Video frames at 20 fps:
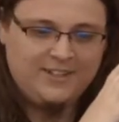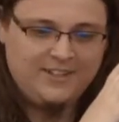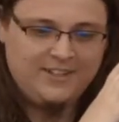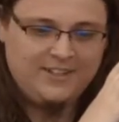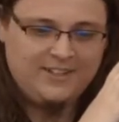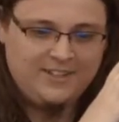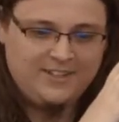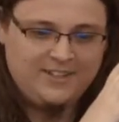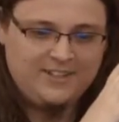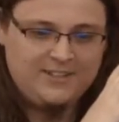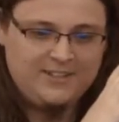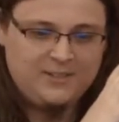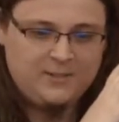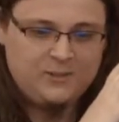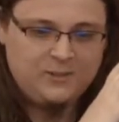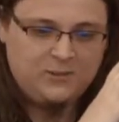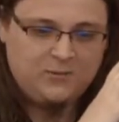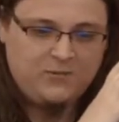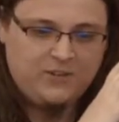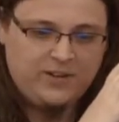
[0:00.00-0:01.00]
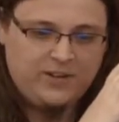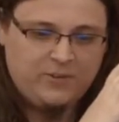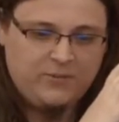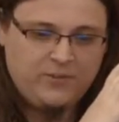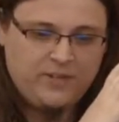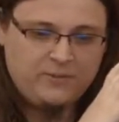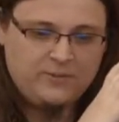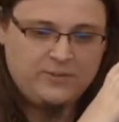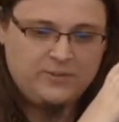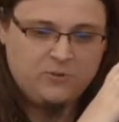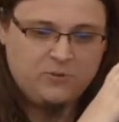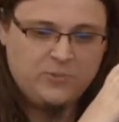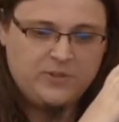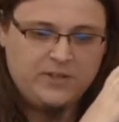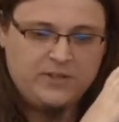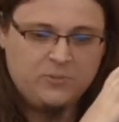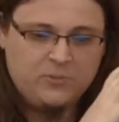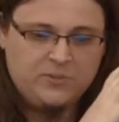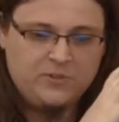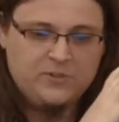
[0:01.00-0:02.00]
And this is why we have so
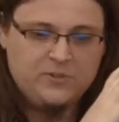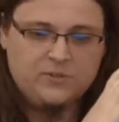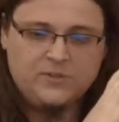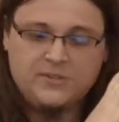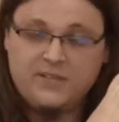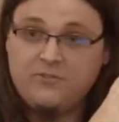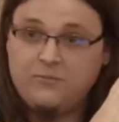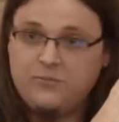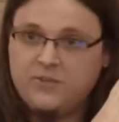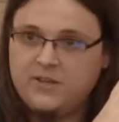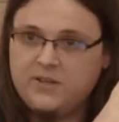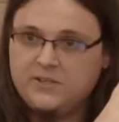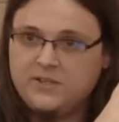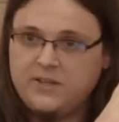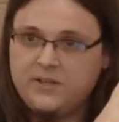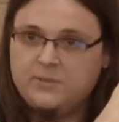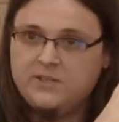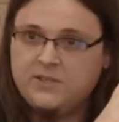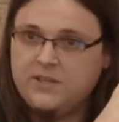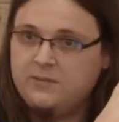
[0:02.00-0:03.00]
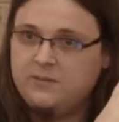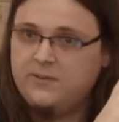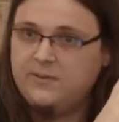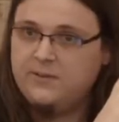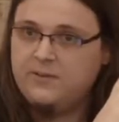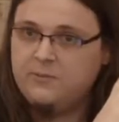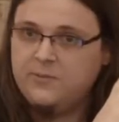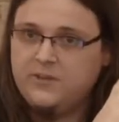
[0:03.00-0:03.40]
many open source FPS games out there,